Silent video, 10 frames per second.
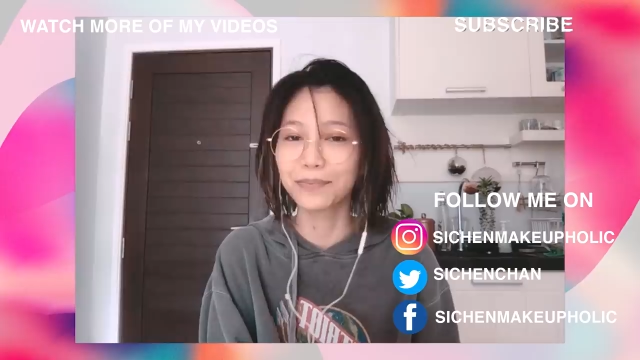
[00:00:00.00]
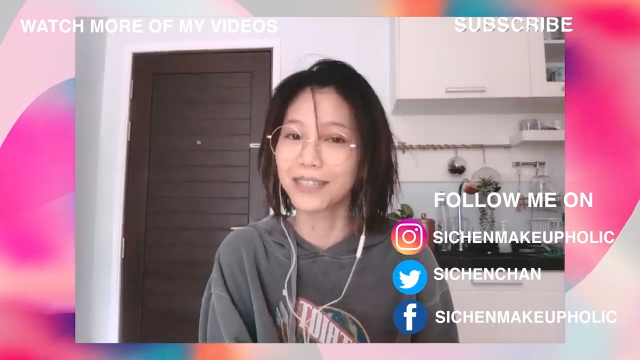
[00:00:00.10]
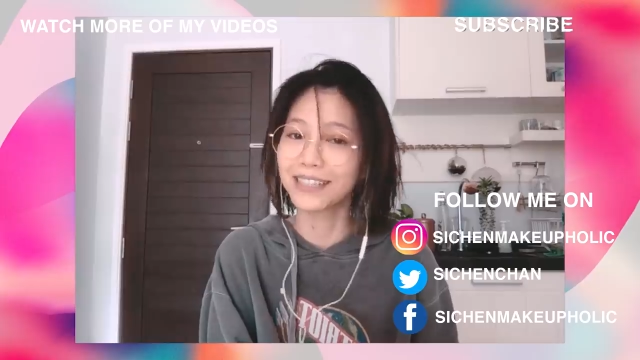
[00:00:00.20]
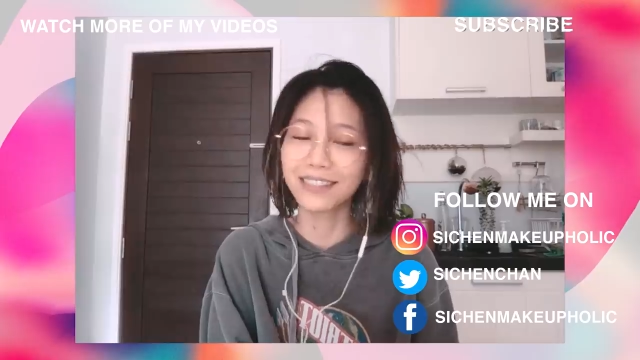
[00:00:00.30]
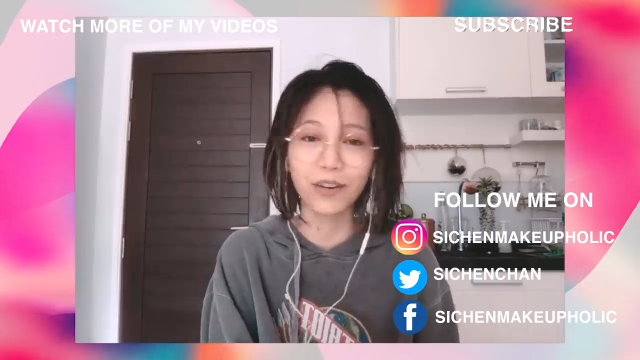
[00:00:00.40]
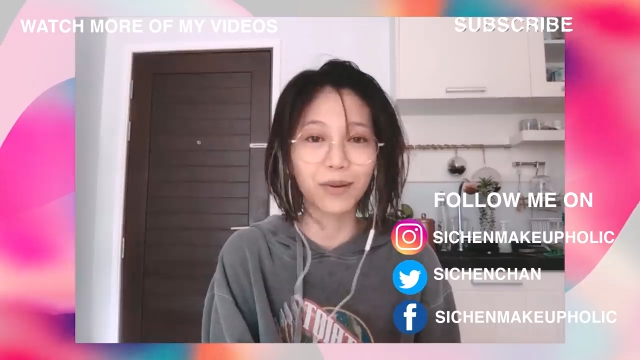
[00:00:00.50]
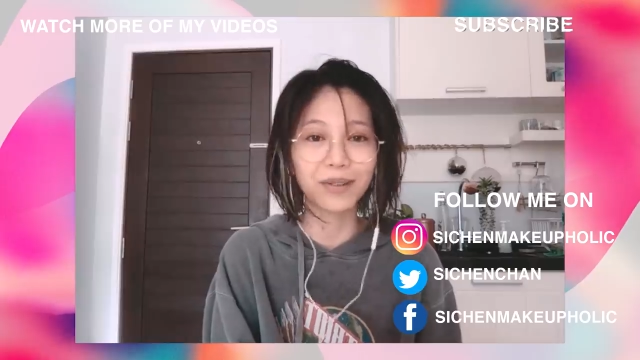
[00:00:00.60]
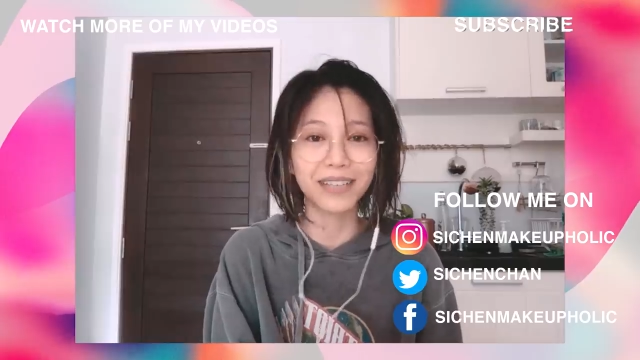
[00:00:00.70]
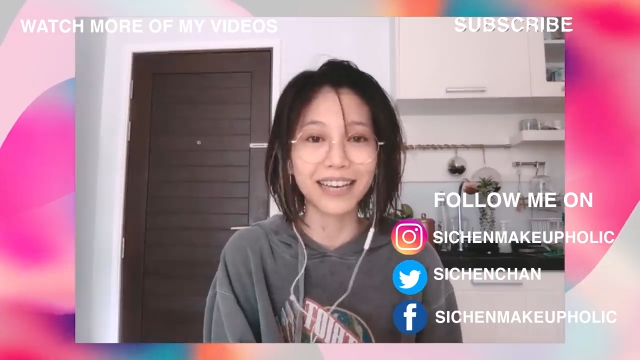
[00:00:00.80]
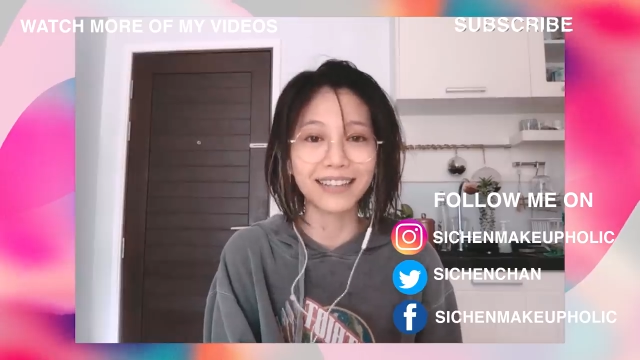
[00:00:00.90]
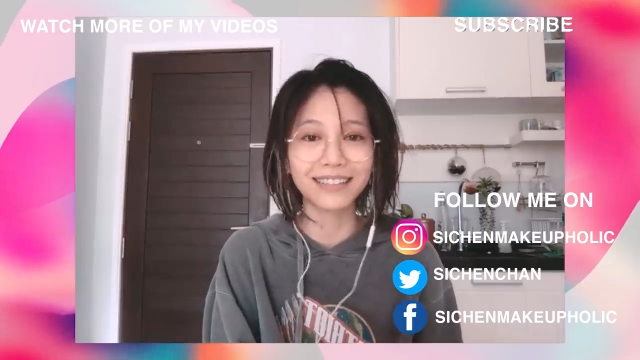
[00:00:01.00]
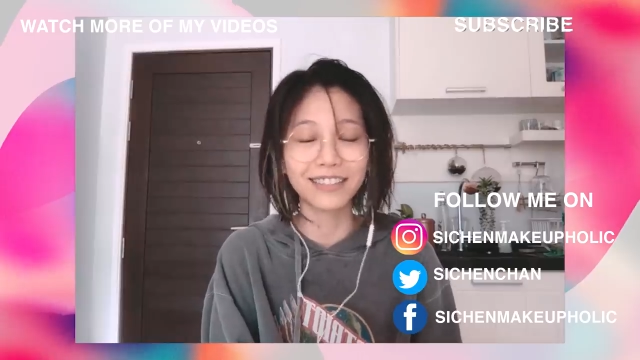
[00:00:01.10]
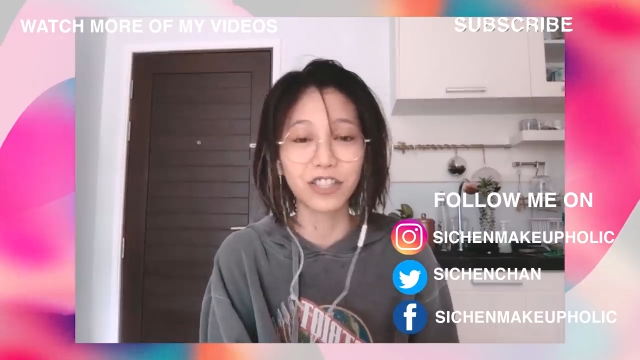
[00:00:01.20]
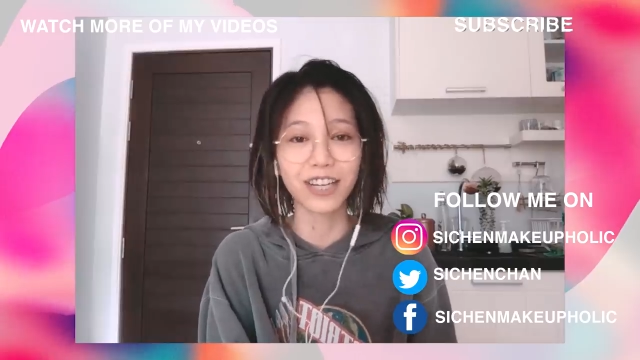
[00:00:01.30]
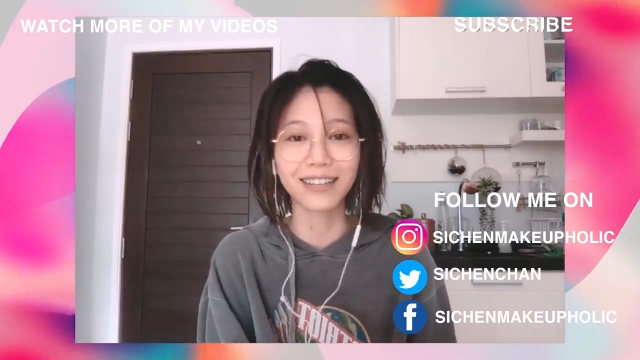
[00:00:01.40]
please go and
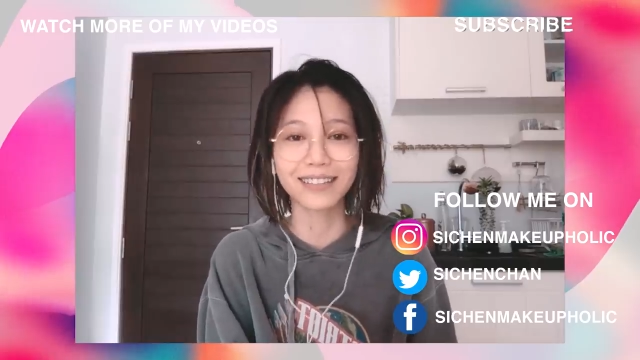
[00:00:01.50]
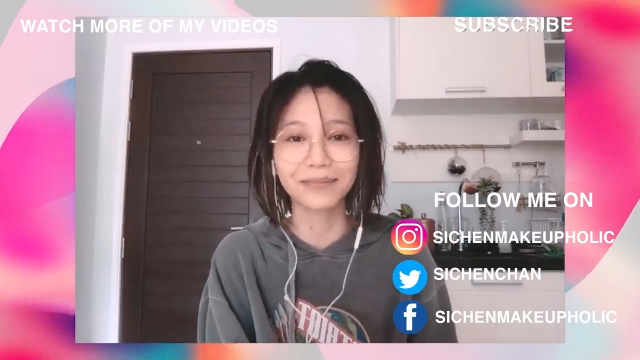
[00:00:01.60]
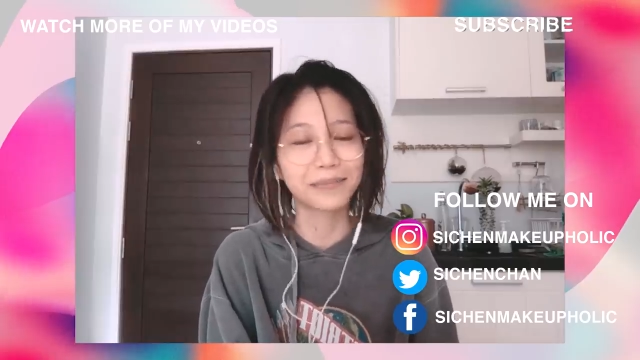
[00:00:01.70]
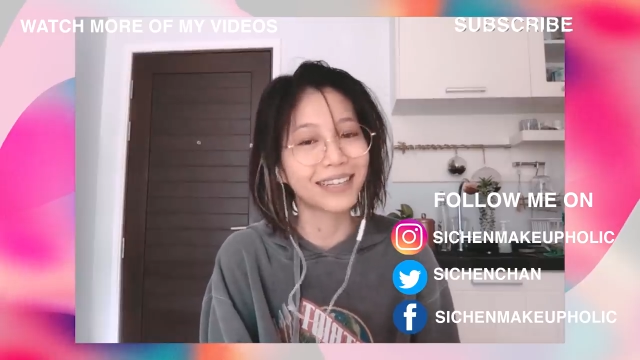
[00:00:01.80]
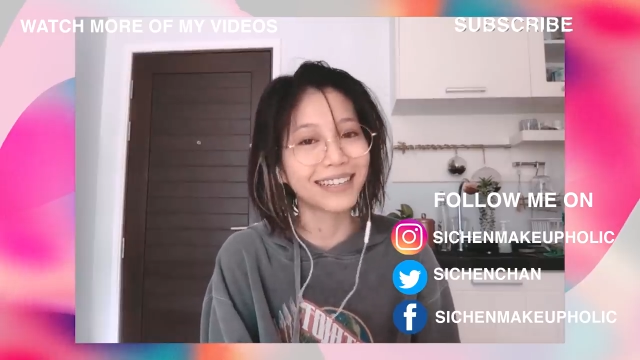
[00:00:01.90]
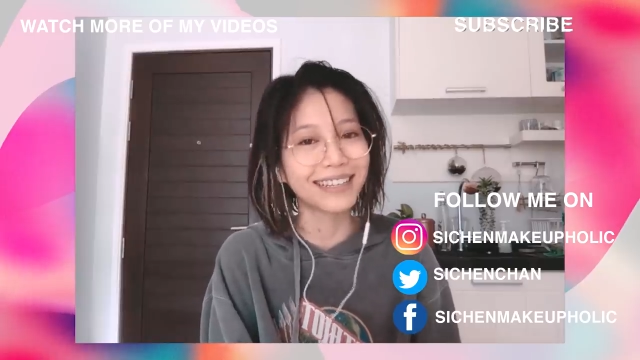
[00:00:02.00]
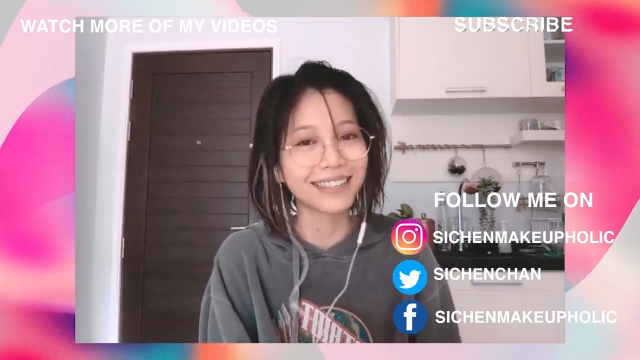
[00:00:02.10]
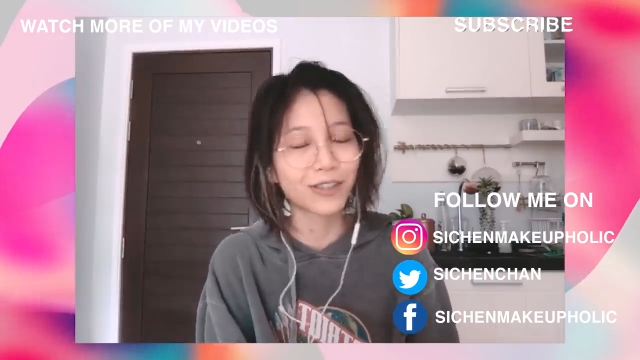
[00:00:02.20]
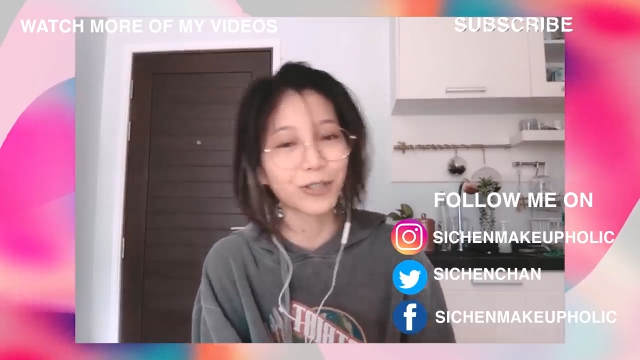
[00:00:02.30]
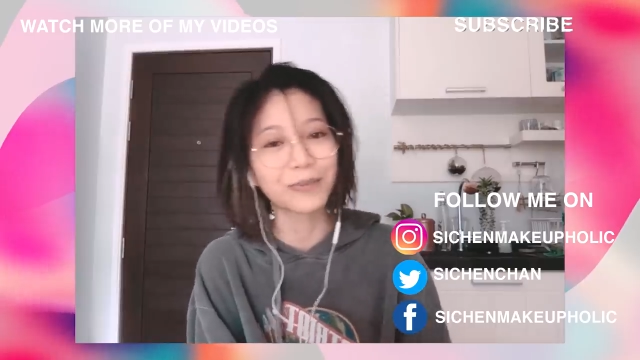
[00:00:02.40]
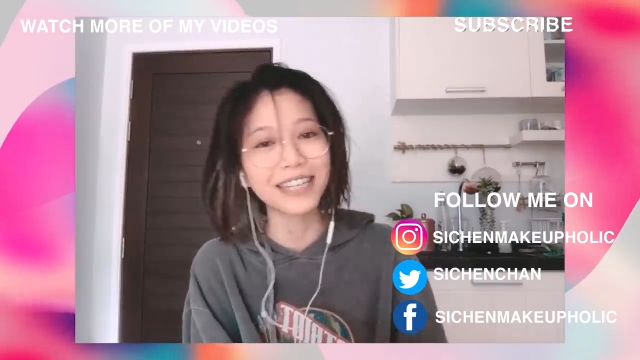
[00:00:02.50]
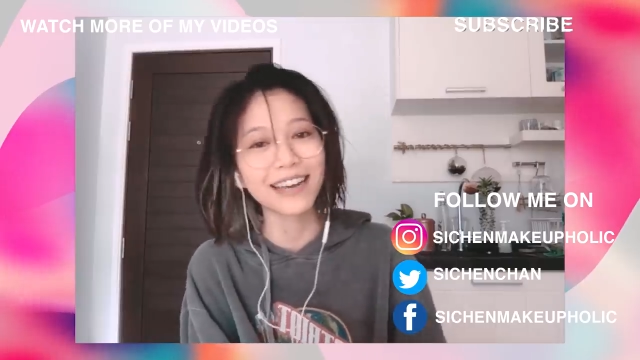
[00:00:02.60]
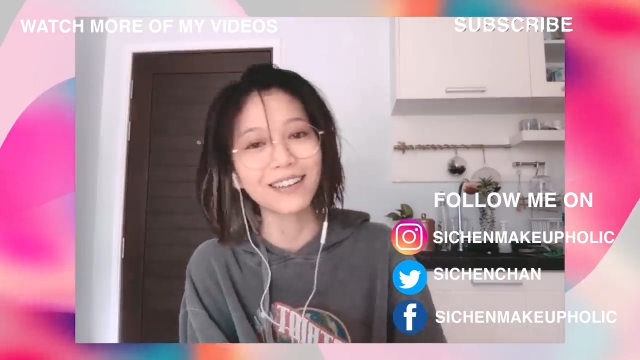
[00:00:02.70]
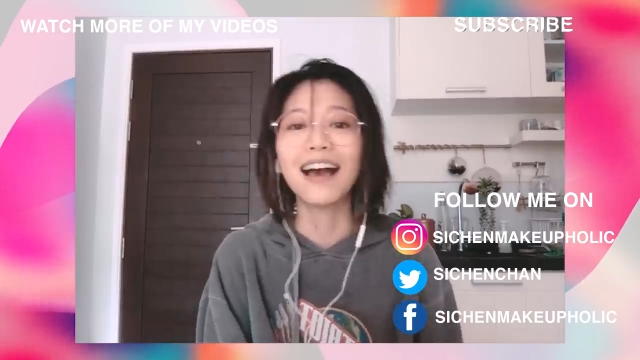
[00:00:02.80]
check my social media out.